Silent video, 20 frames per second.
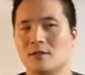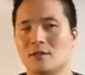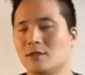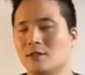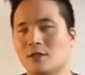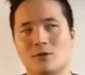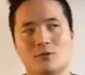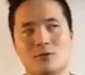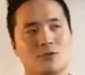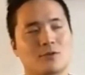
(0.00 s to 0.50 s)
you
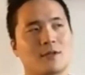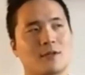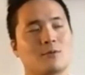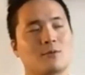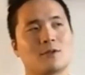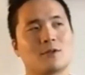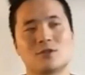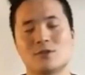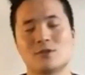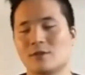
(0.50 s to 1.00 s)
know, during that
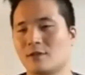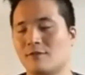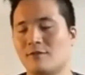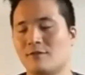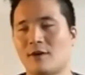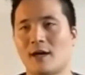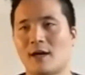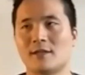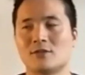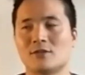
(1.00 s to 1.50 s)
ritually
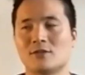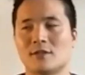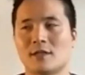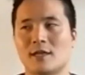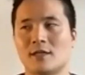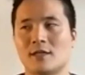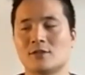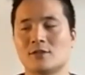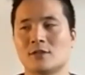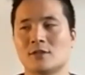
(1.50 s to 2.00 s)
defiant
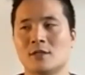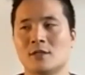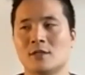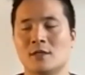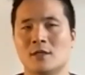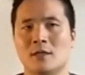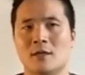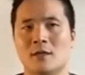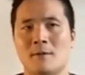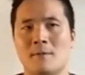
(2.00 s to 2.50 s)
stage,
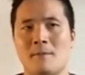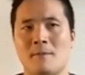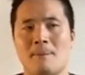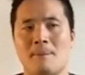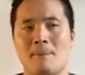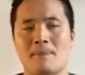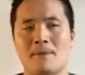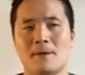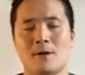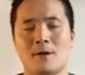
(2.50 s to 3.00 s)

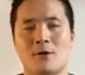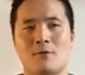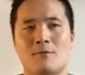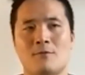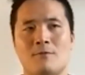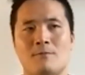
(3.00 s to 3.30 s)
you know,